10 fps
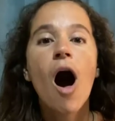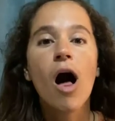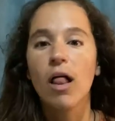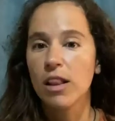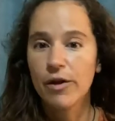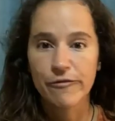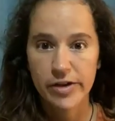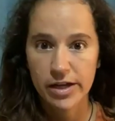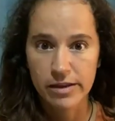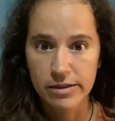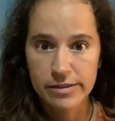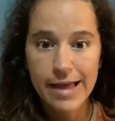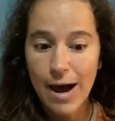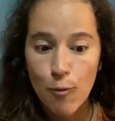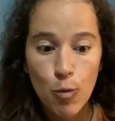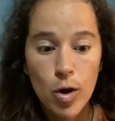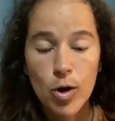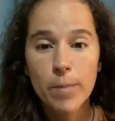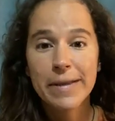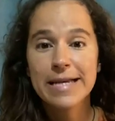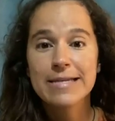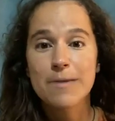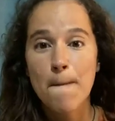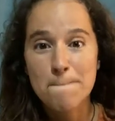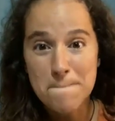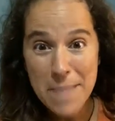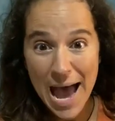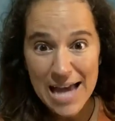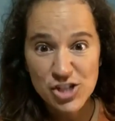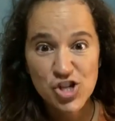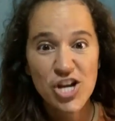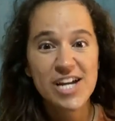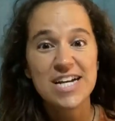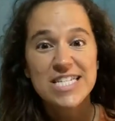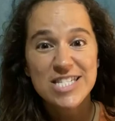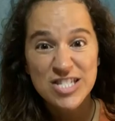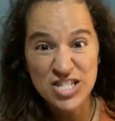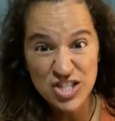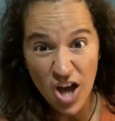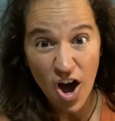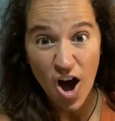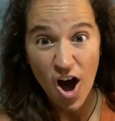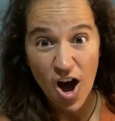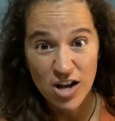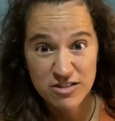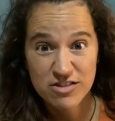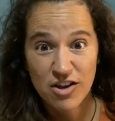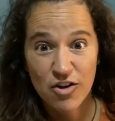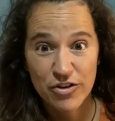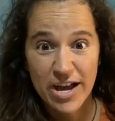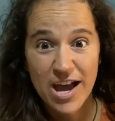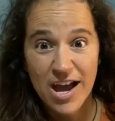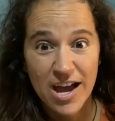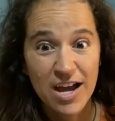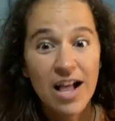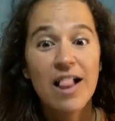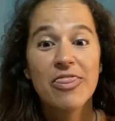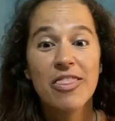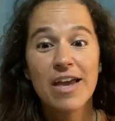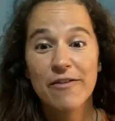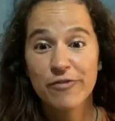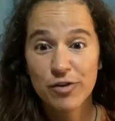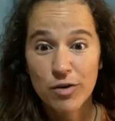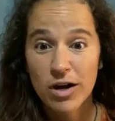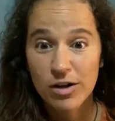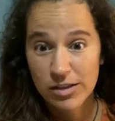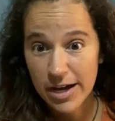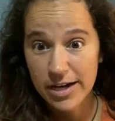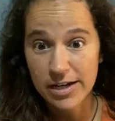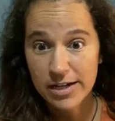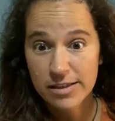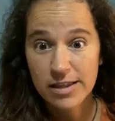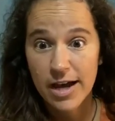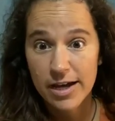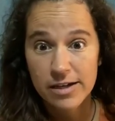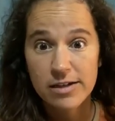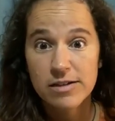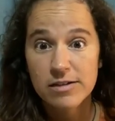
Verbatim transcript: all of it. That womb is magic sauce, okay? If you are a lady, like,